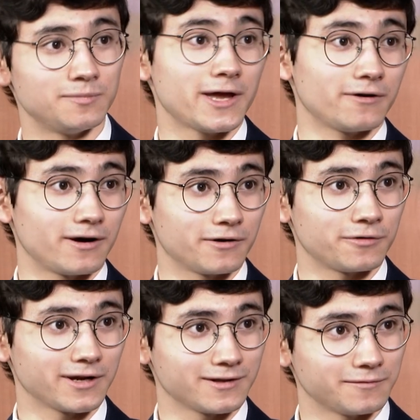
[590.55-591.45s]
better our
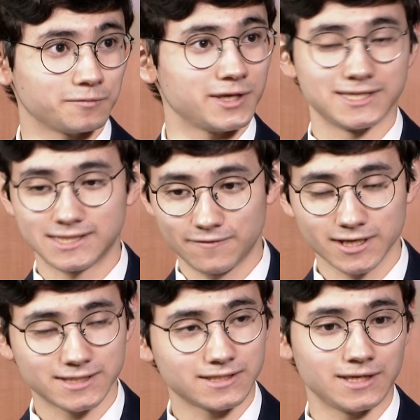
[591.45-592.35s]
curriculum in
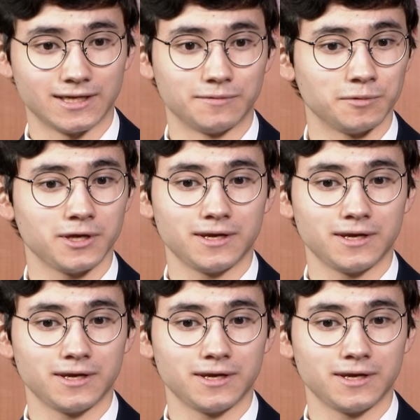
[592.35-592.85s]
civics, in